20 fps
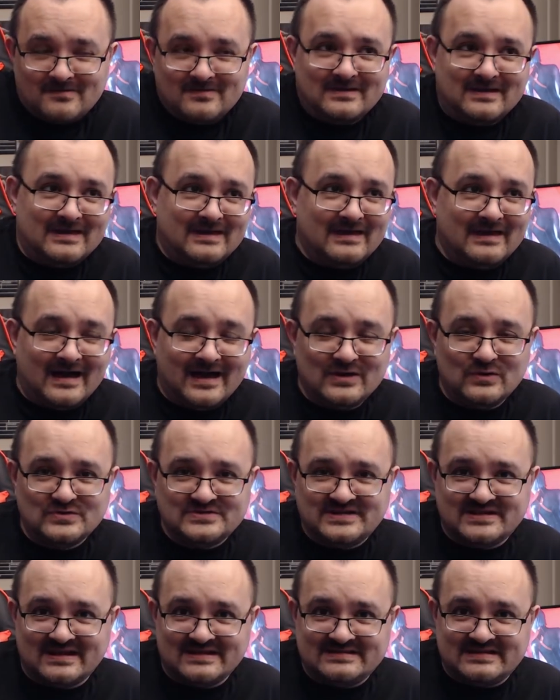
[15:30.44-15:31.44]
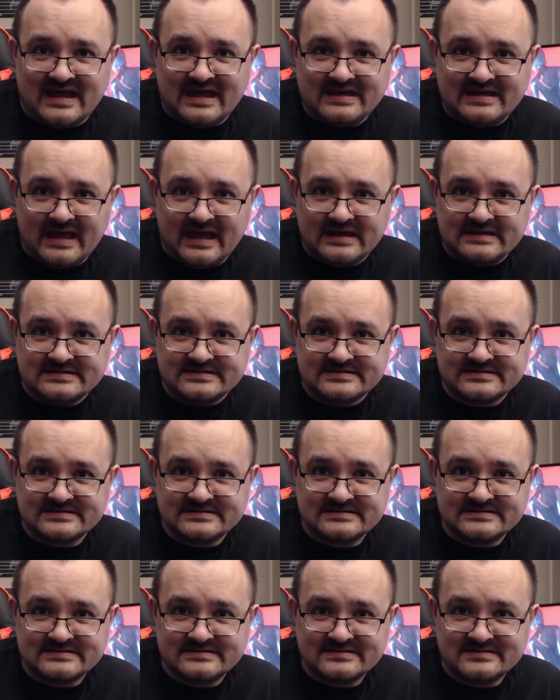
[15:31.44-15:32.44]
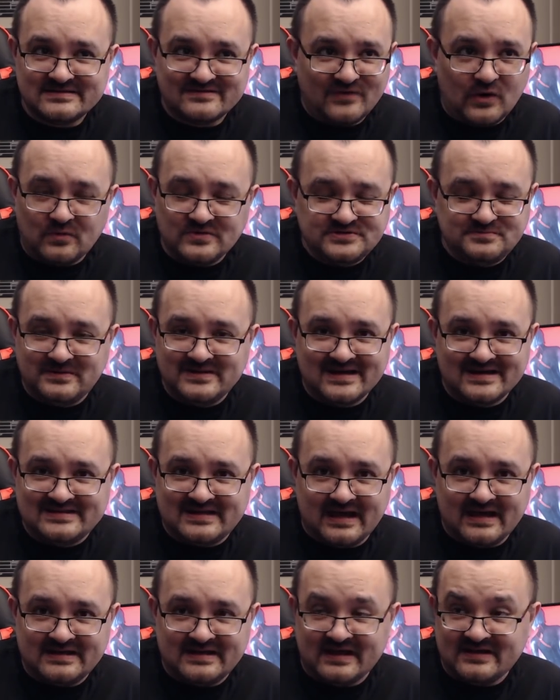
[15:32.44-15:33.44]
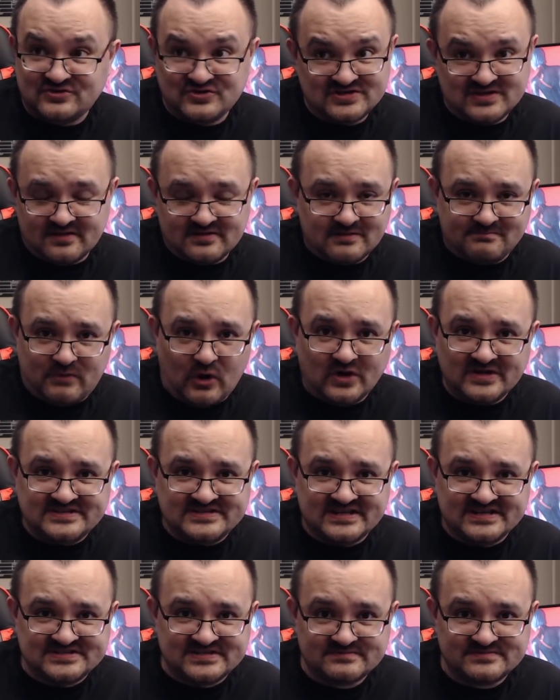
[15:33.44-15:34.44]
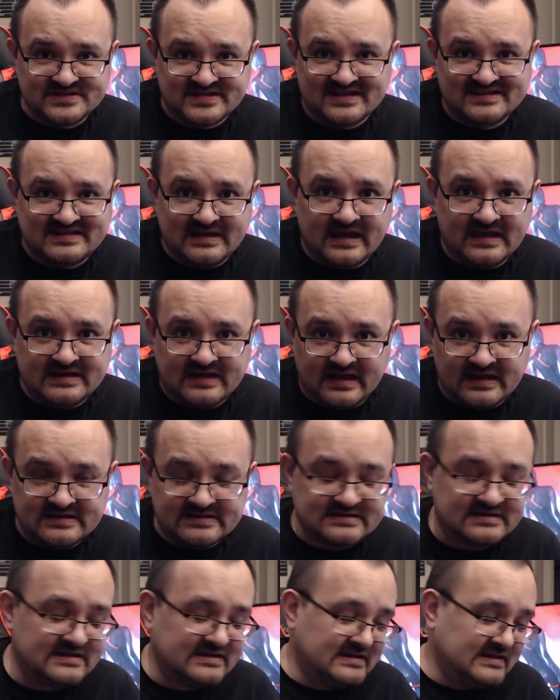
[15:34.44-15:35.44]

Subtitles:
AIOs are a dead end. They've always been a dead end, just like the pod systems are a dead end.